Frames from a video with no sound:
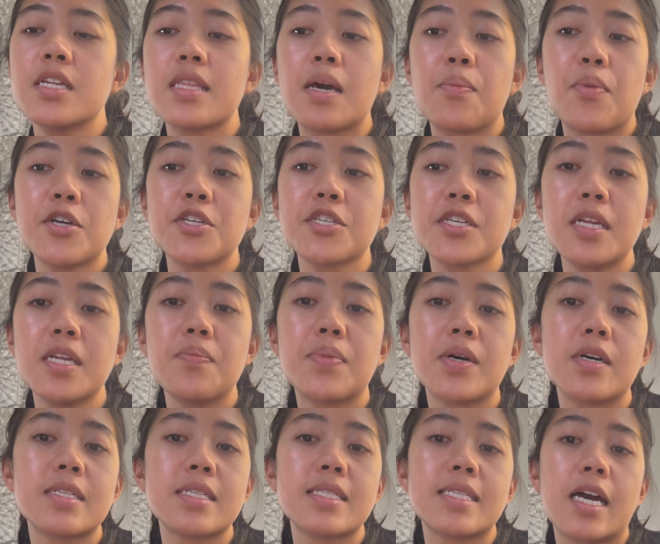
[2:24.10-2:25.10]
pressure's going to
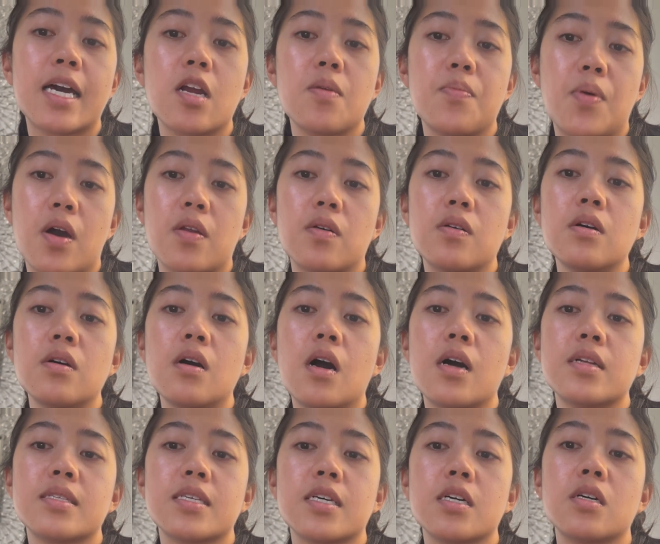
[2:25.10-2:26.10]
build inside our bottle
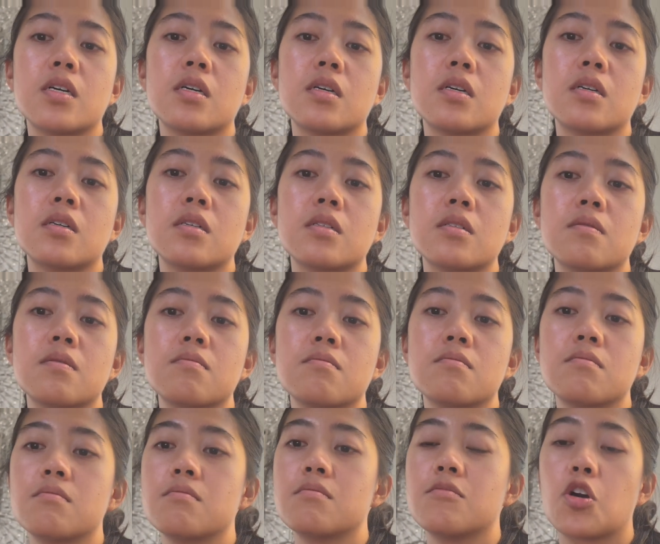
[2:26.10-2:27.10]
until
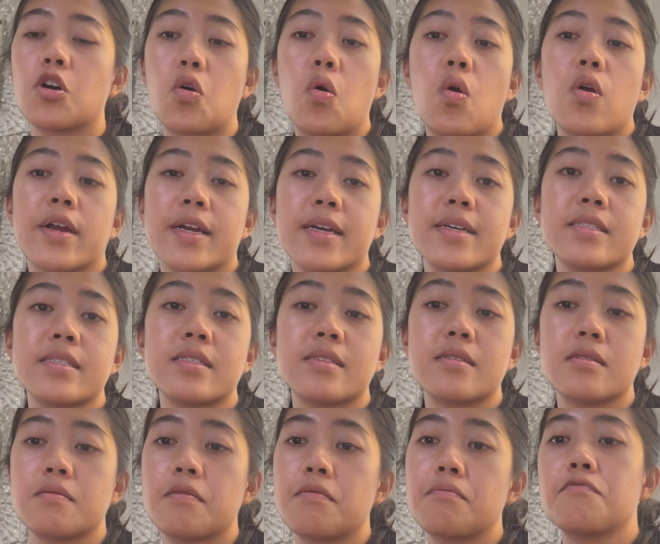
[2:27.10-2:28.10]
the cork
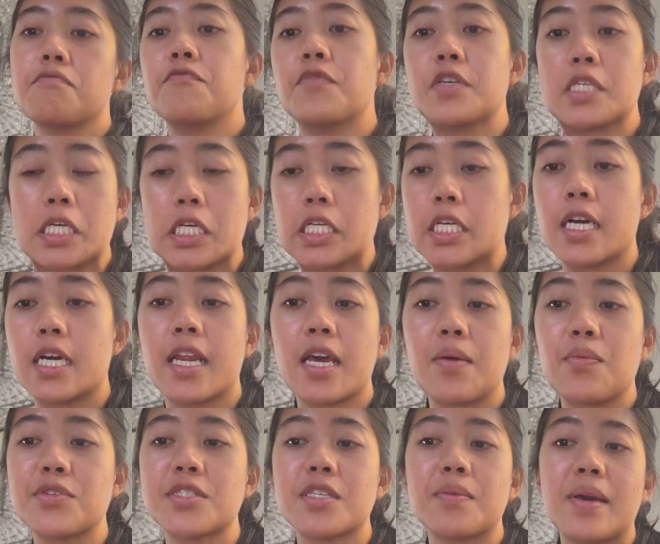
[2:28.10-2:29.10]
is physically
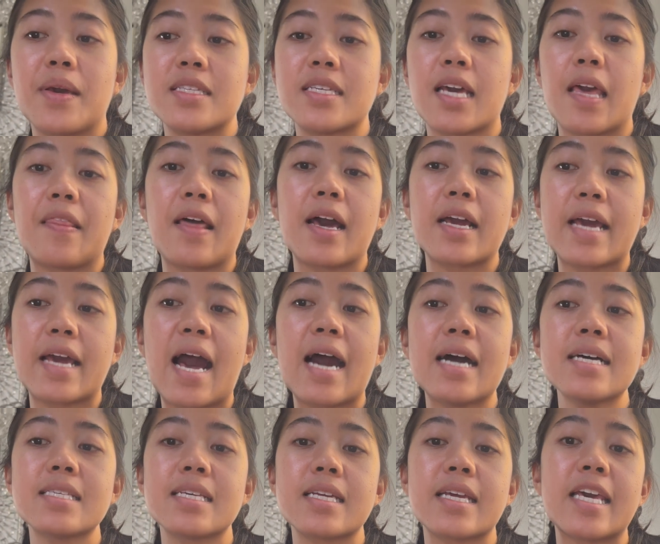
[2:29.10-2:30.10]
unable to maintain that
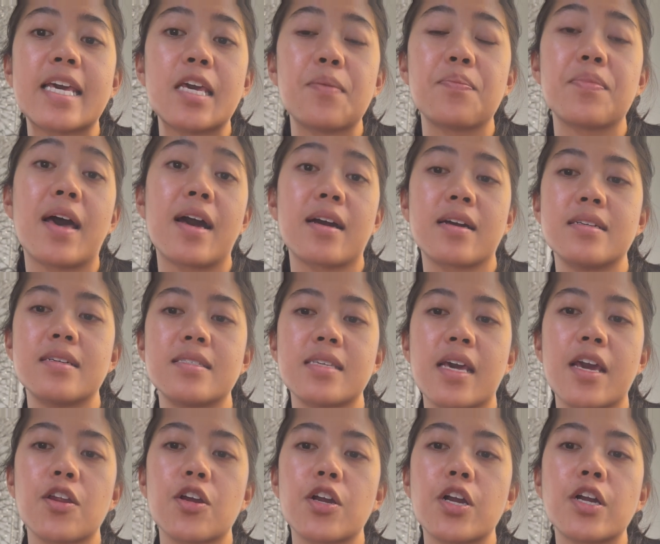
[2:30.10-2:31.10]
gas and keep that
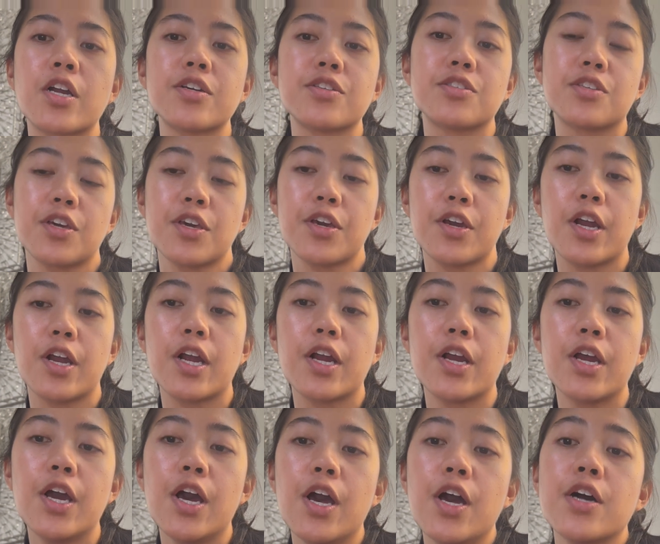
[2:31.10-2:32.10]
container secure.
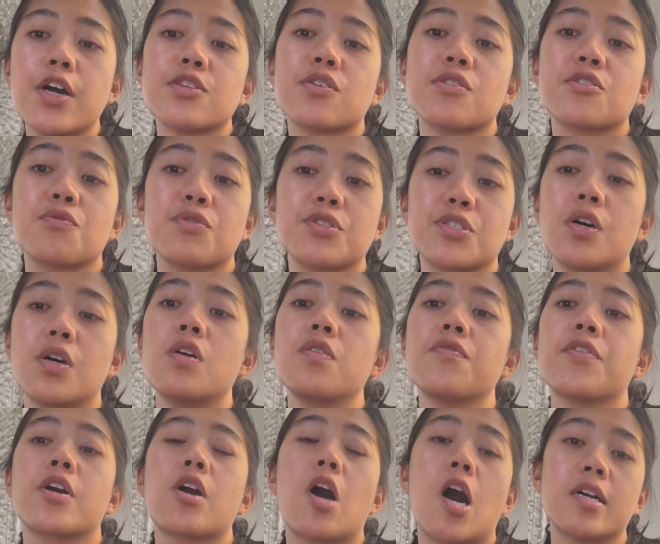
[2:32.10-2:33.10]
So as a result,
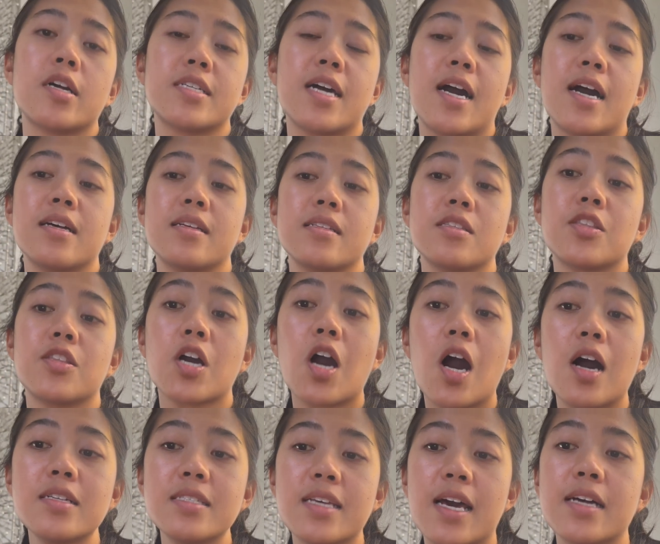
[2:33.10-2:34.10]
the
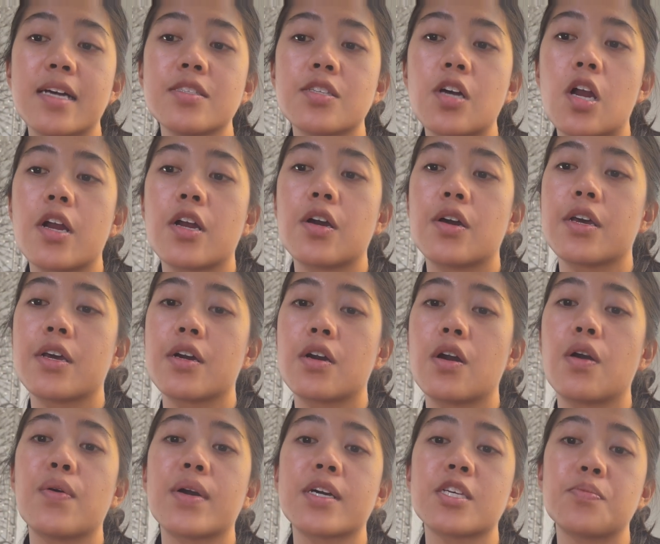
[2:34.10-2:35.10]
contents are going to
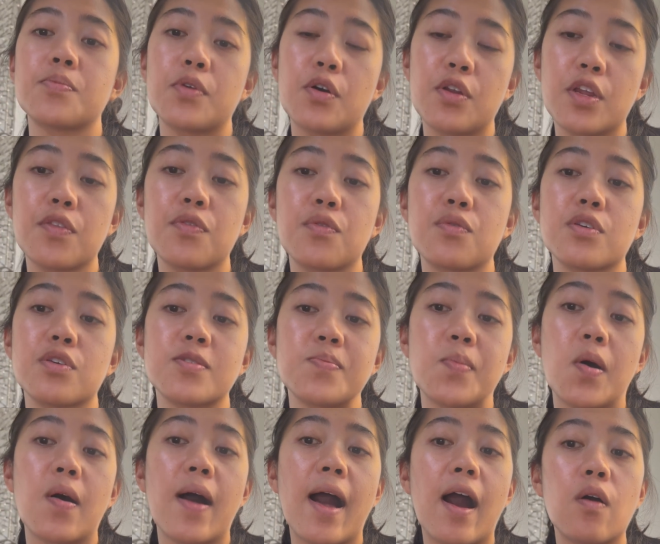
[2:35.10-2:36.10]
go exploding through the
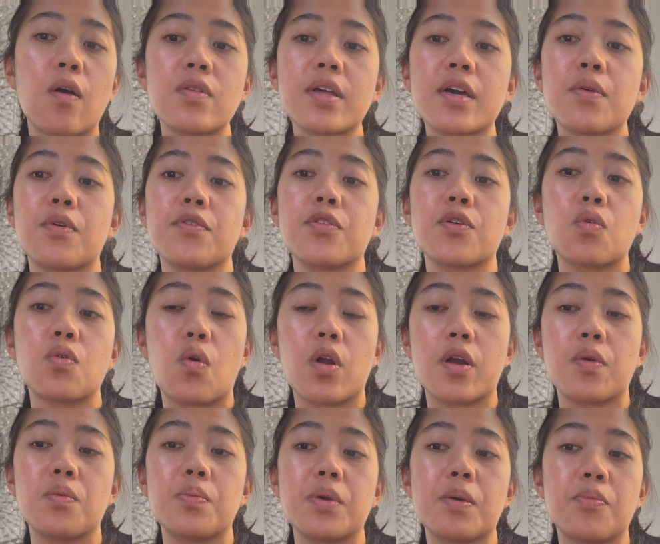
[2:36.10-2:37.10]
small outlet where the
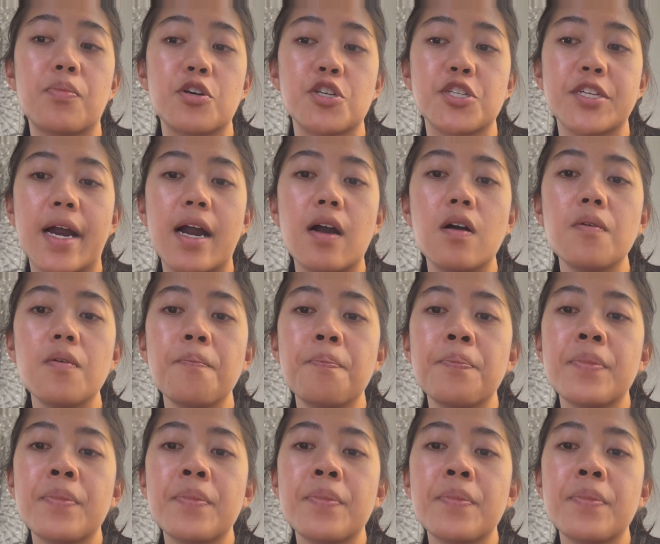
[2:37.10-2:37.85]
cork will be pushed out.